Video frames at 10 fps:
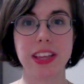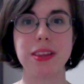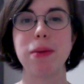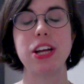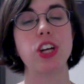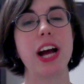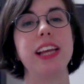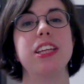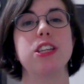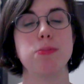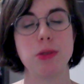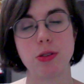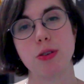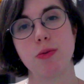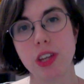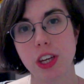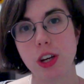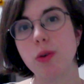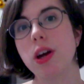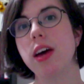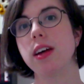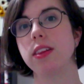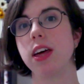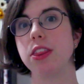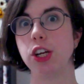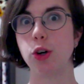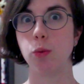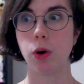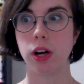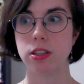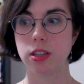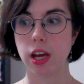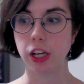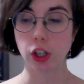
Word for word: in the Magic Island music video that there was a